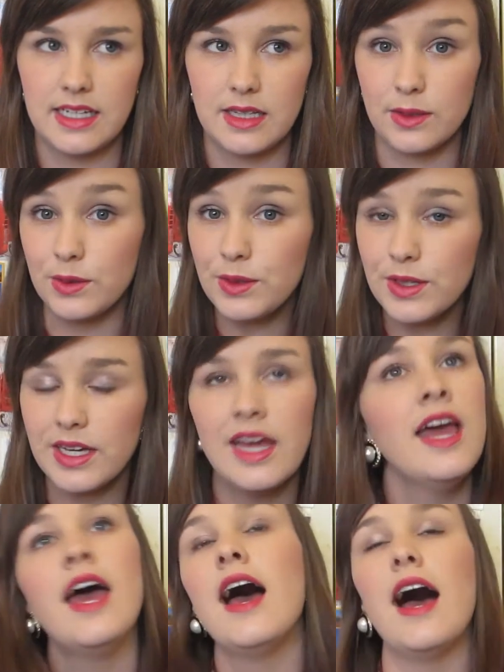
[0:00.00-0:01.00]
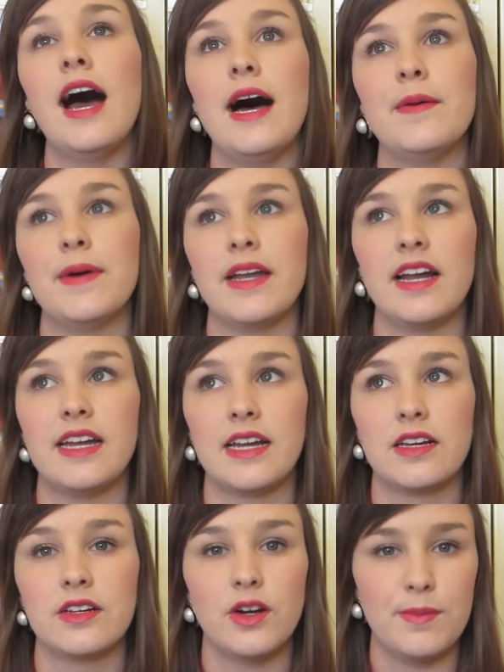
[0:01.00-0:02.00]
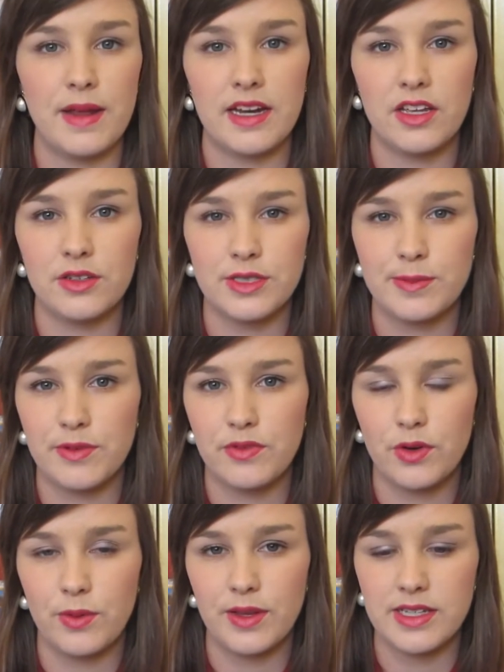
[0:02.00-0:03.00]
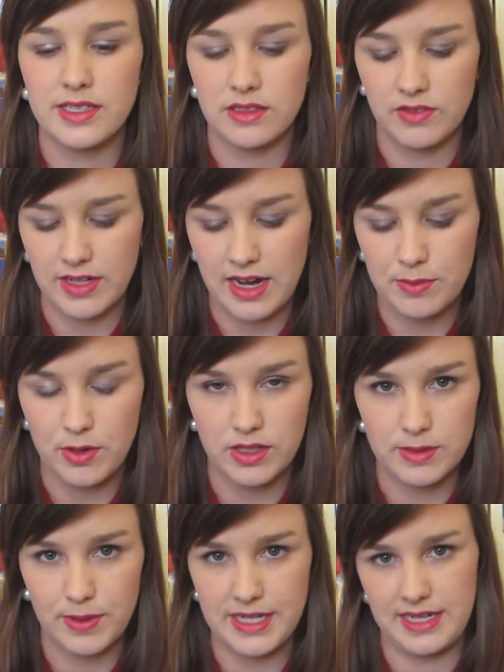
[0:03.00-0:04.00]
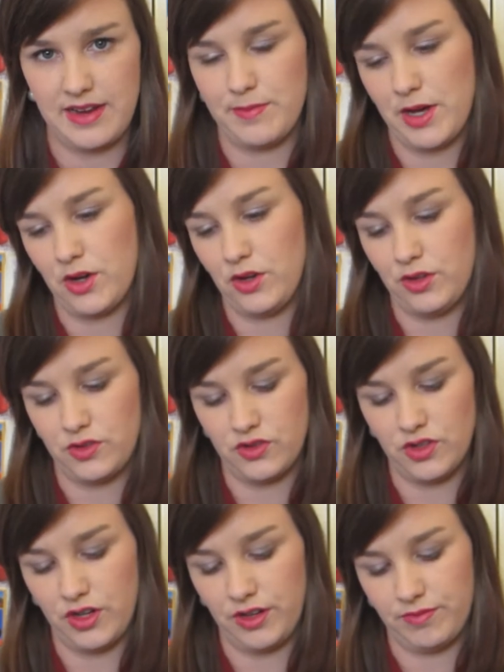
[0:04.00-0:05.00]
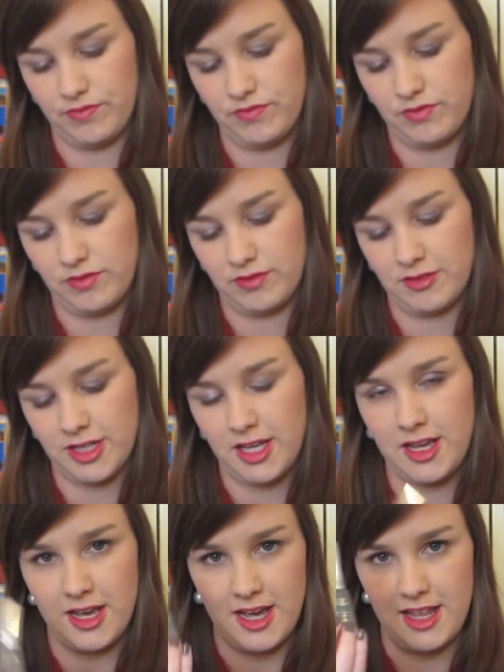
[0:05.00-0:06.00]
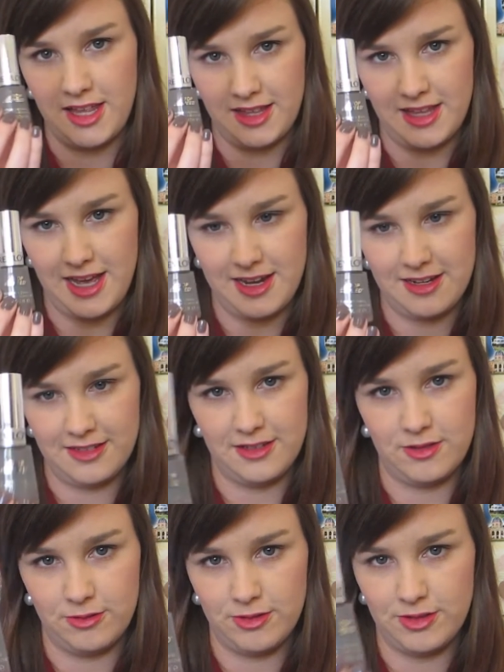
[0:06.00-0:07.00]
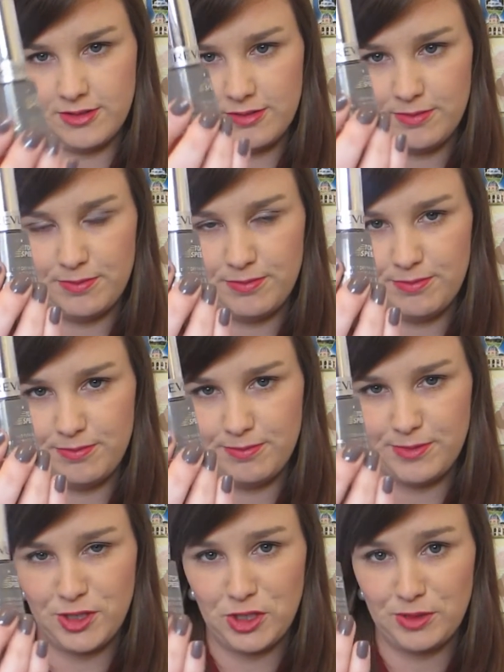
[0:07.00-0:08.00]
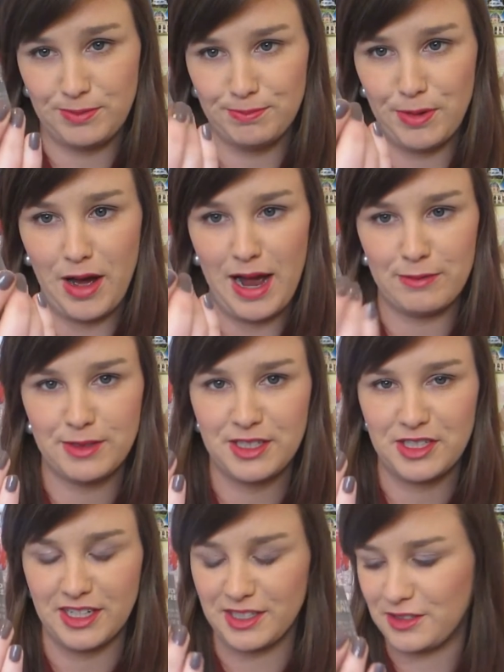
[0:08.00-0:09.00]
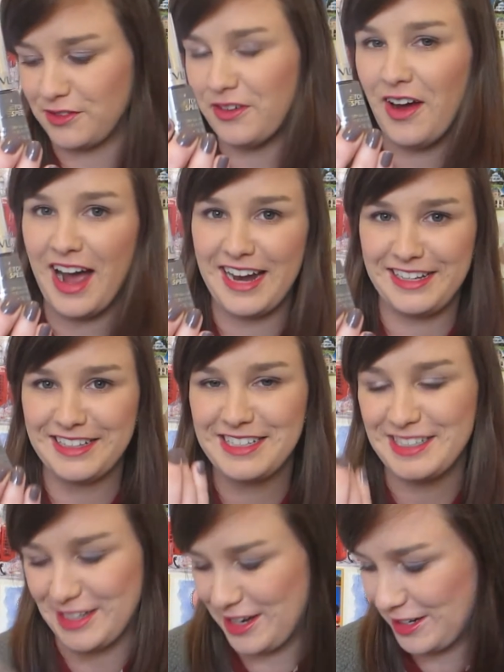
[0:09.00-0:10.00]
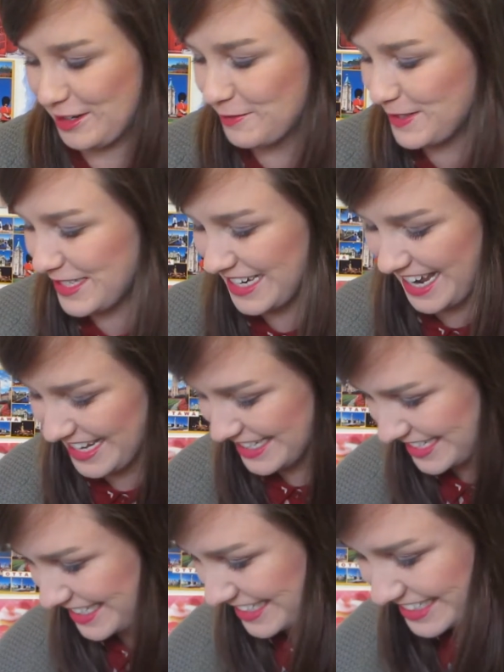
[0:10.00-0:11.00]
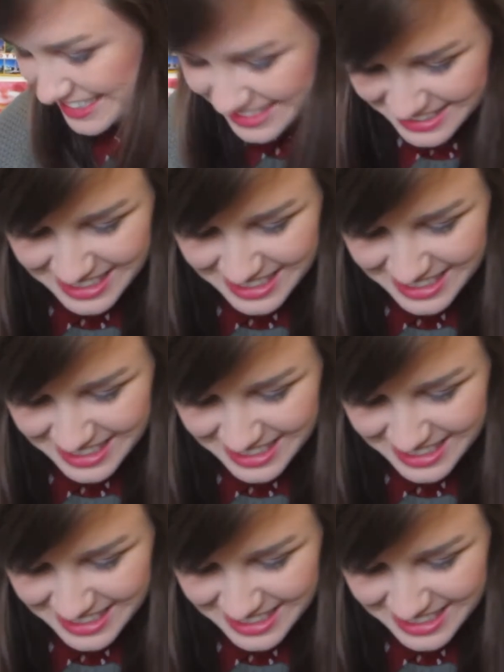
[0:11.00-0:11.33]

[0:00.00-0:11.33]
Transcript: look. And I'd got manicures before with a silver nail polish, but I didn't have my own, so I think that little buy was justified in the circumstances.